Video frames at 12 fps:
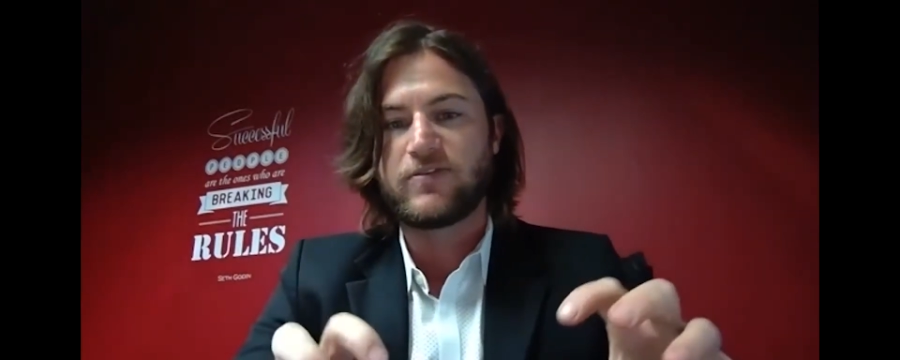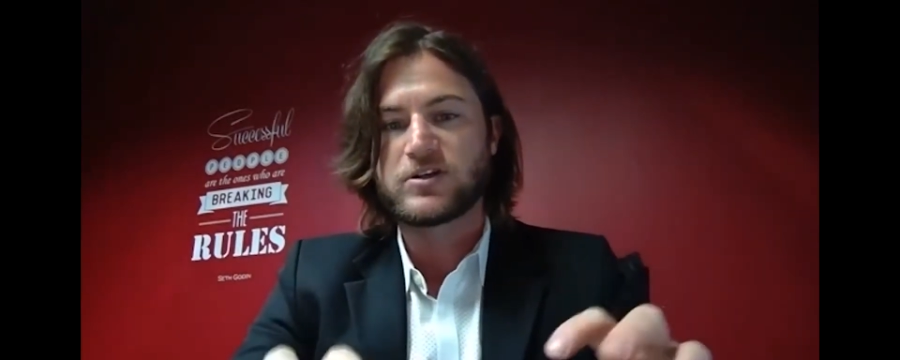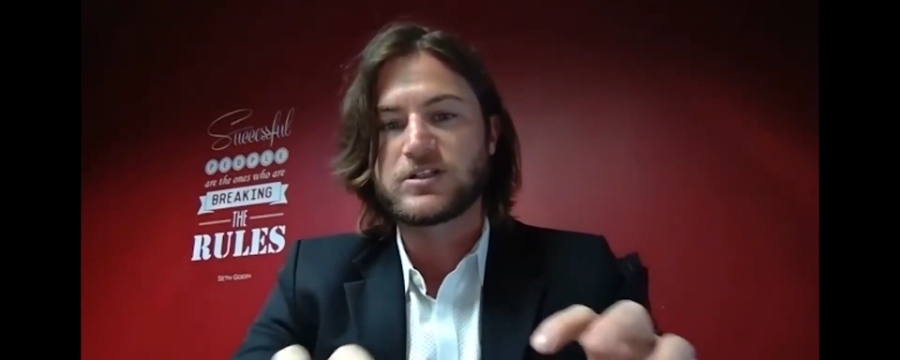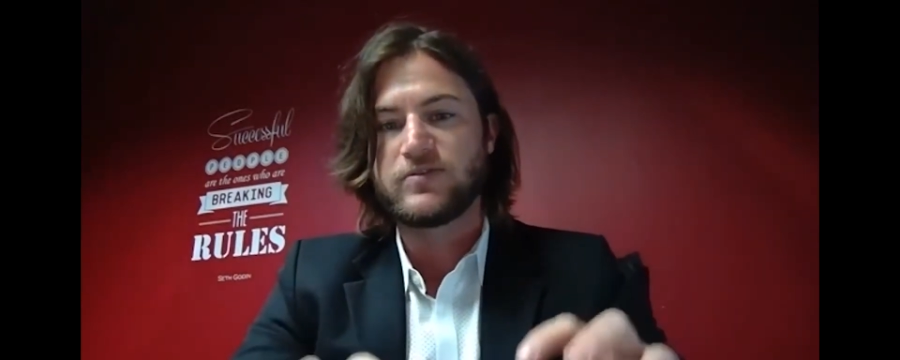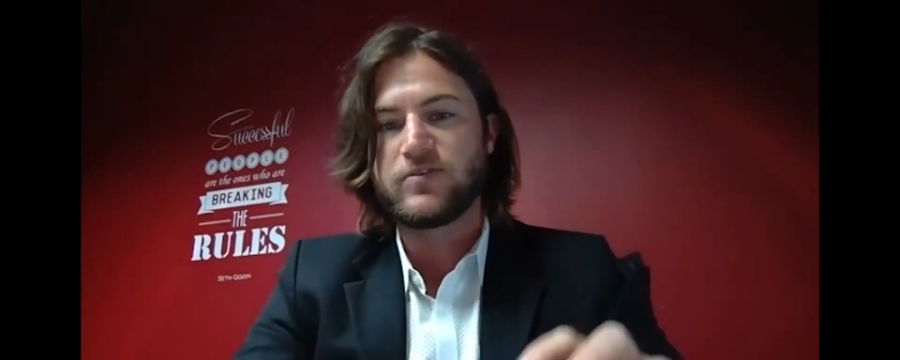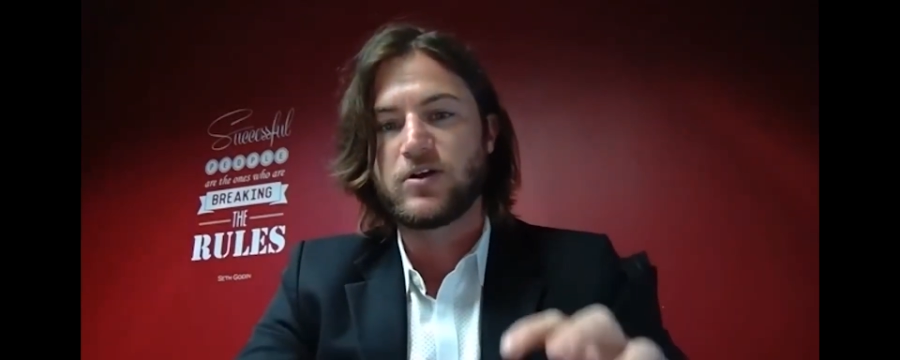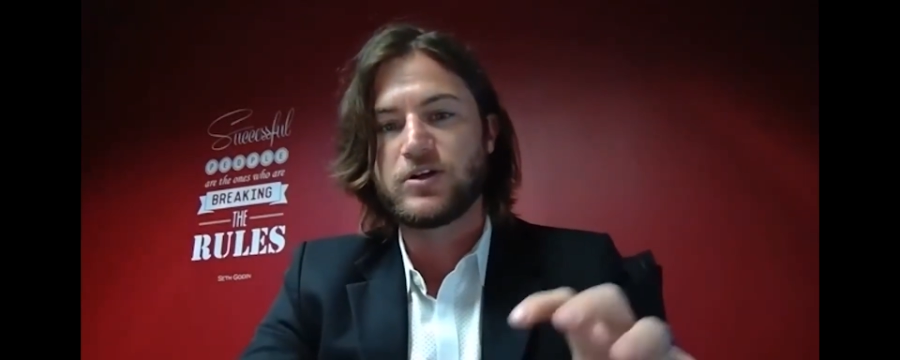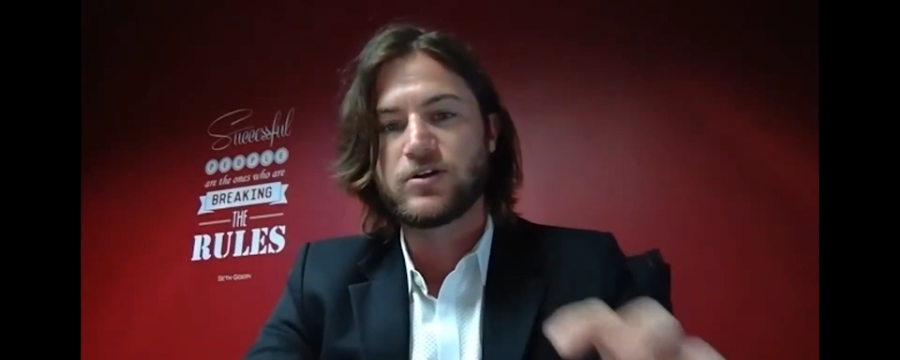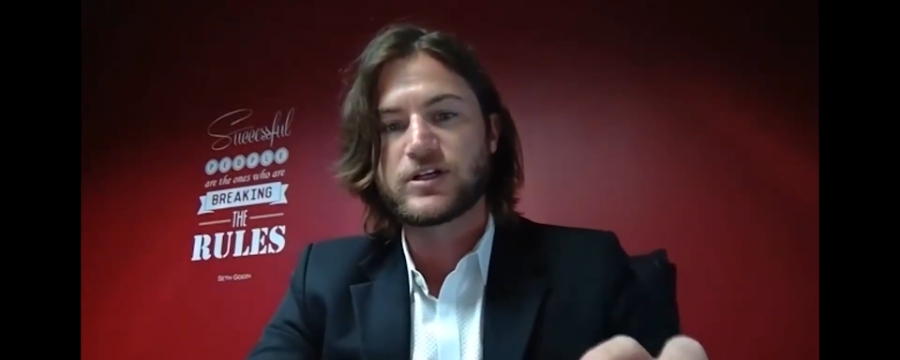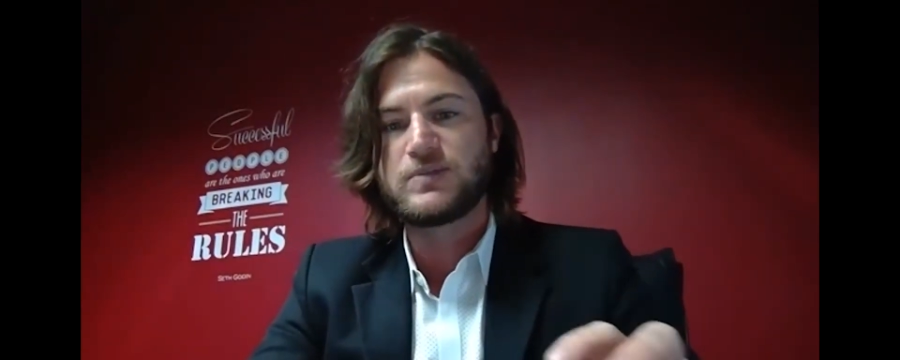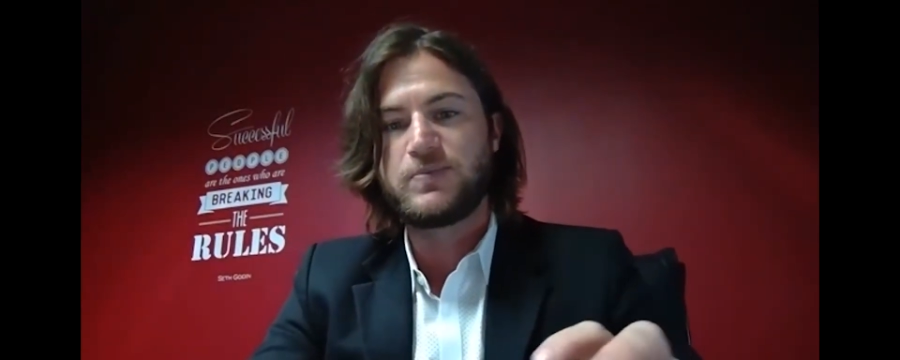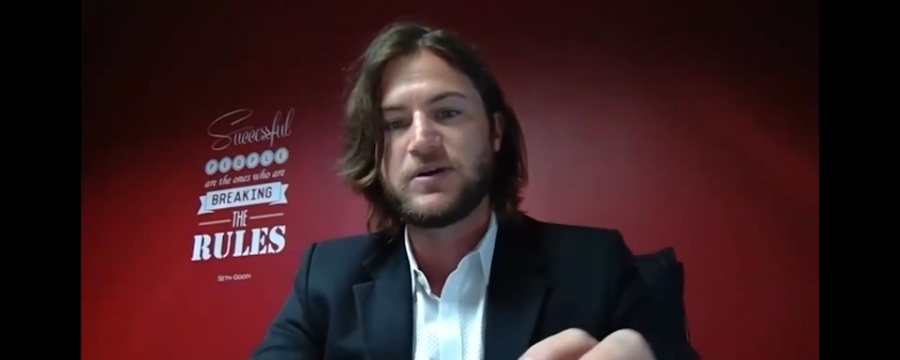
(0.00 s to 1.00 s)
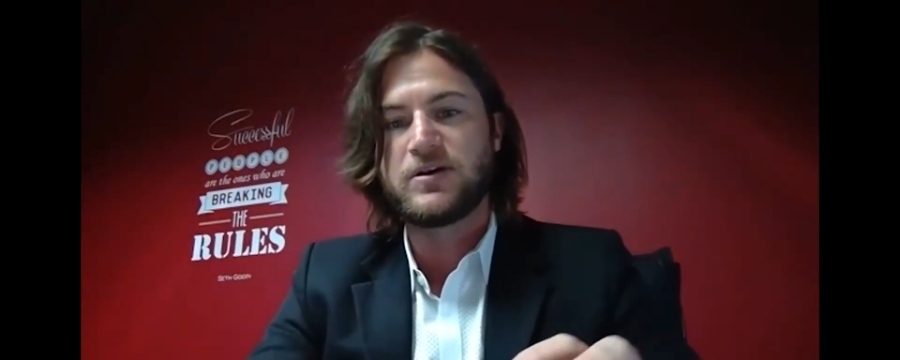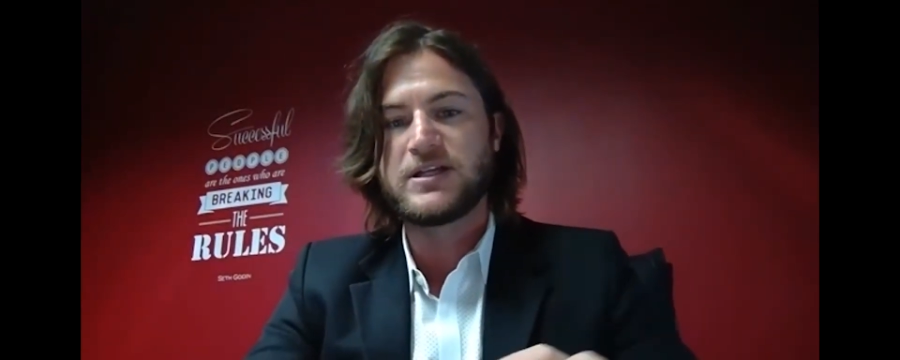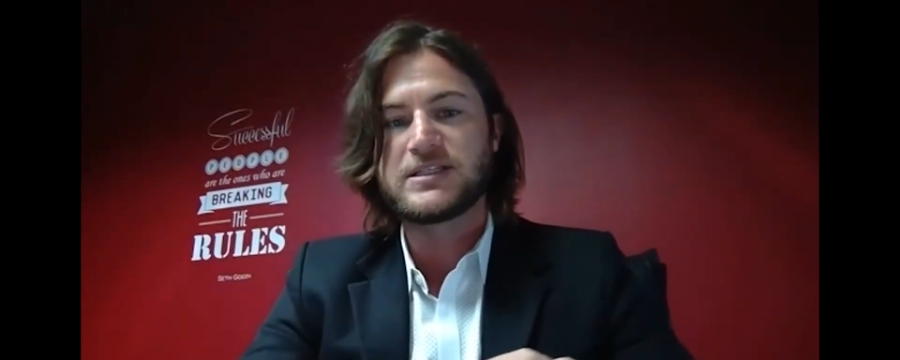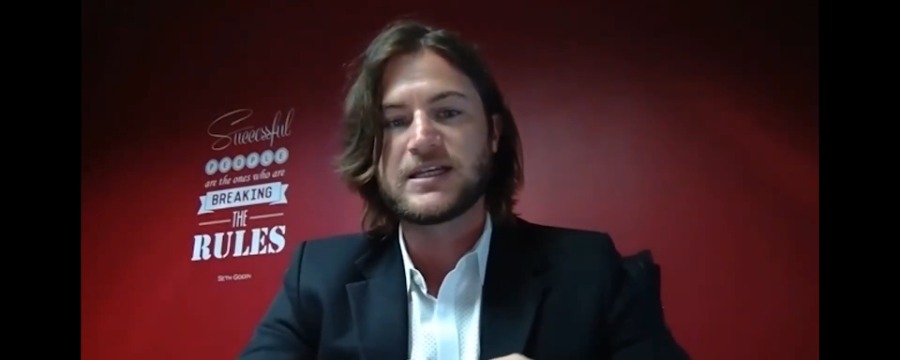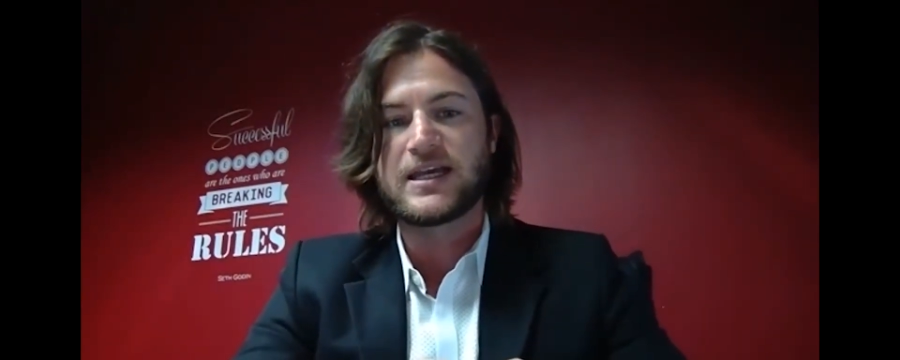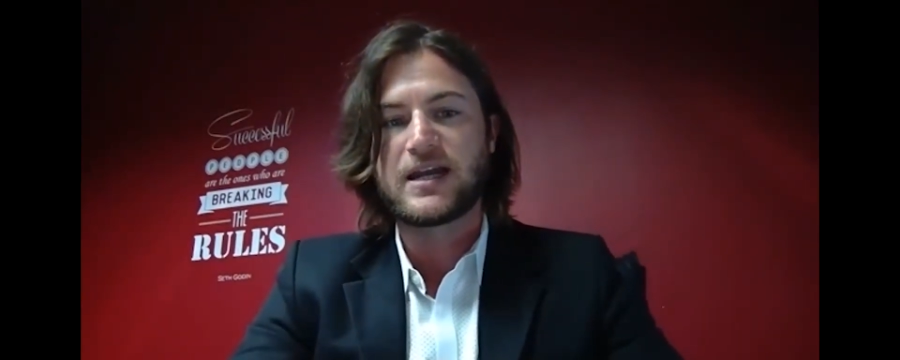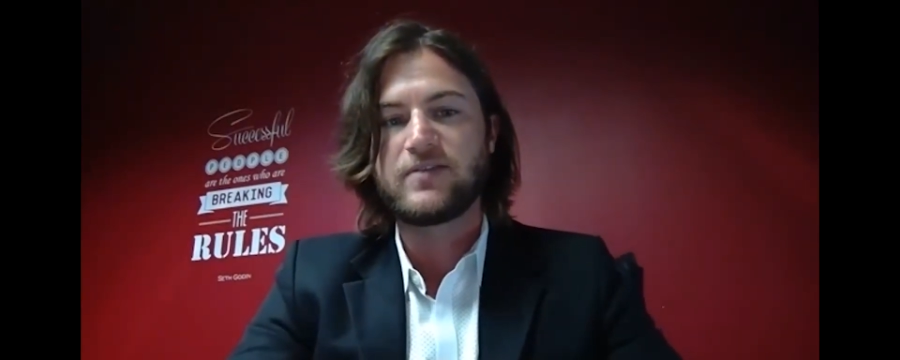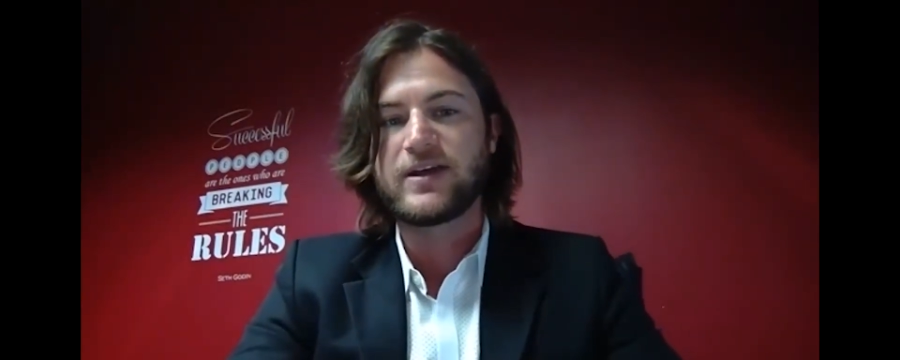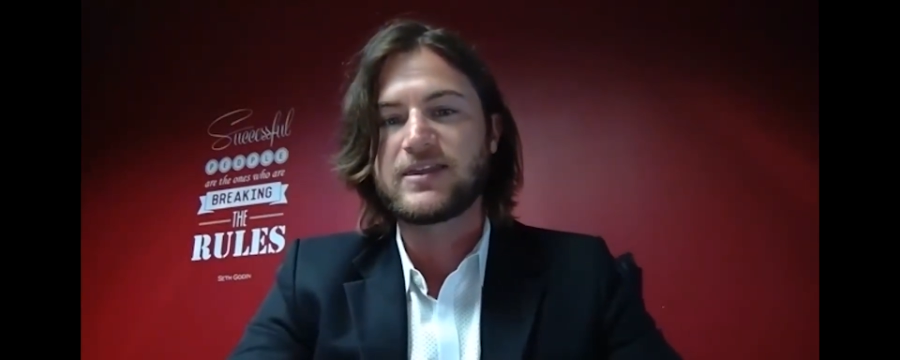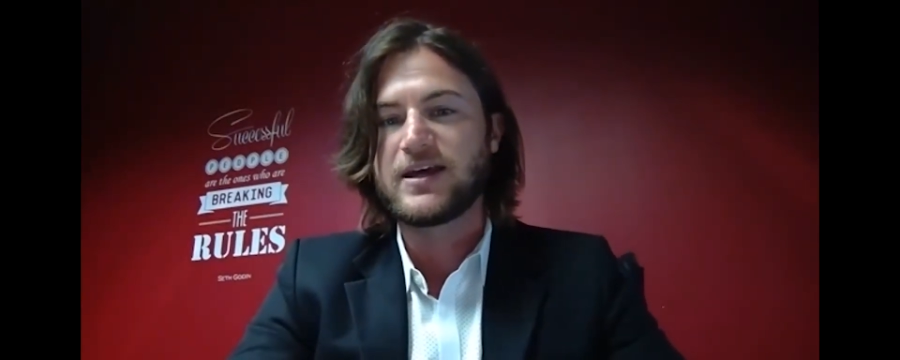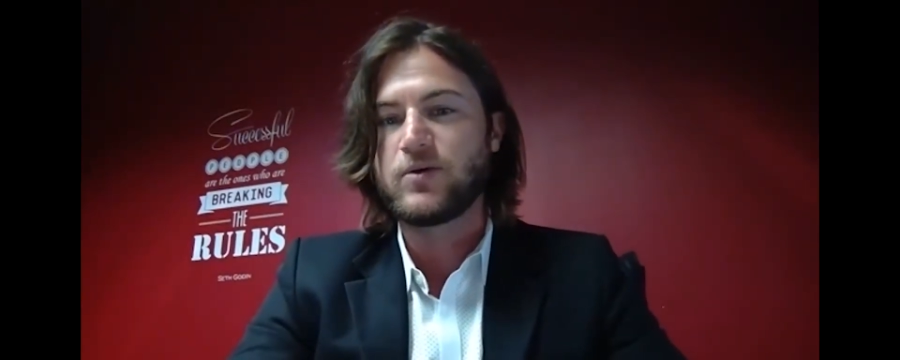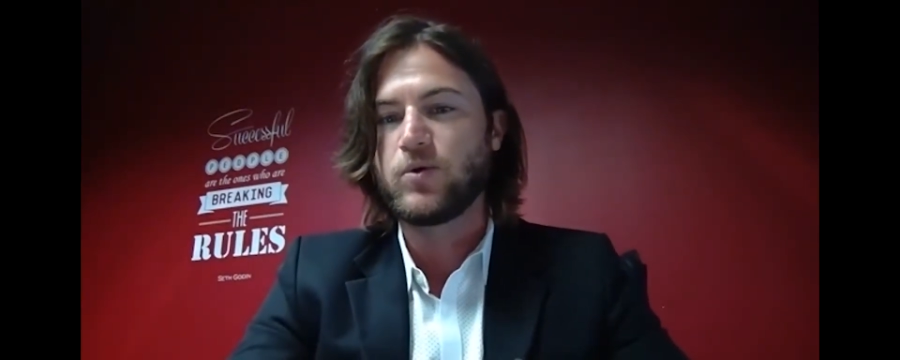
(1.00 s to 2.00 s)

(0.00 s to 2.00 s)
first of all, your experience and kind of like